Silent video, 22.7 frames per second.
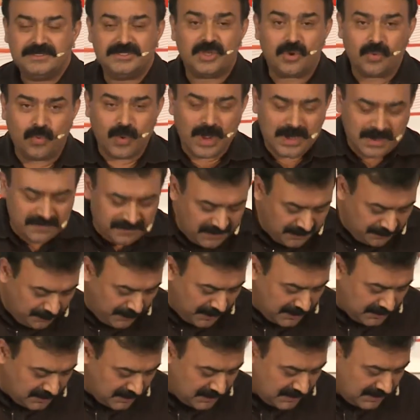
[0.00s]
So one of the
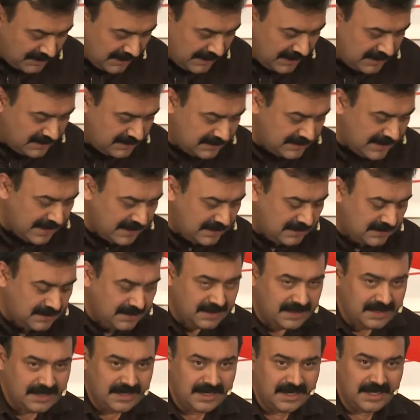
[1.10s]
pieces is
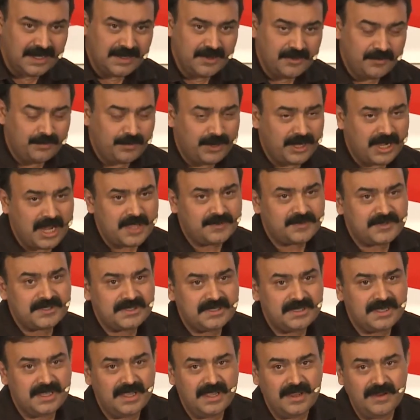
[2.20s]
that perhaps
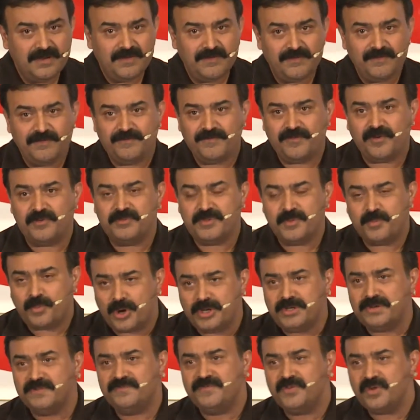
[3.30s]
from the
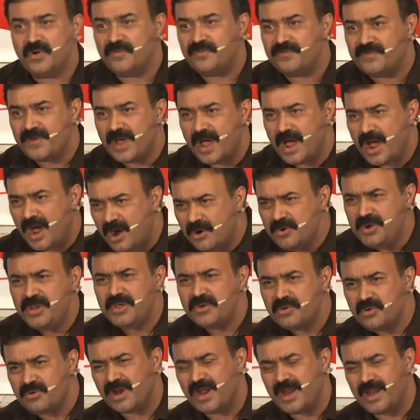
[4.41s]
point of view of how do
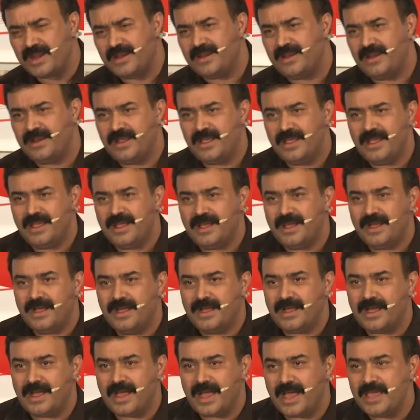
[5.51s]
you write,
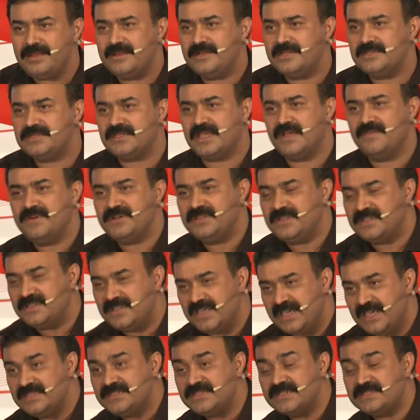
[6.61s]
I discovered that the
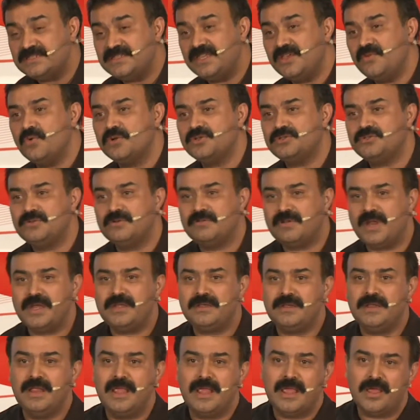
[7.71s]
easiest thing was to
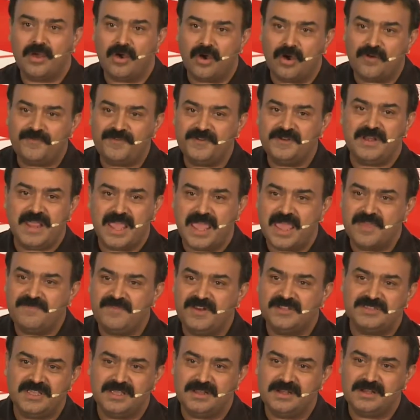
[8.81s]
write often,
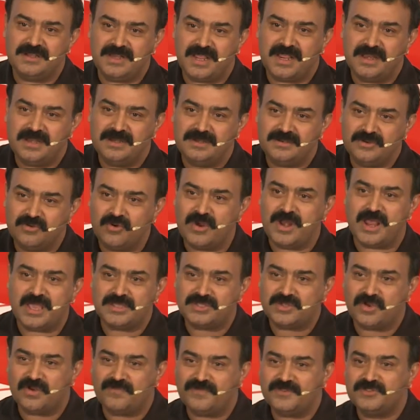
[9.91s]
every single day, do it
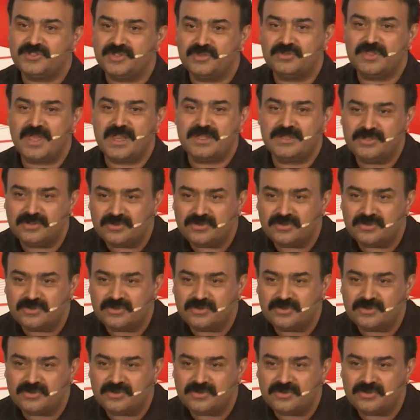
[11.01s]
as often so that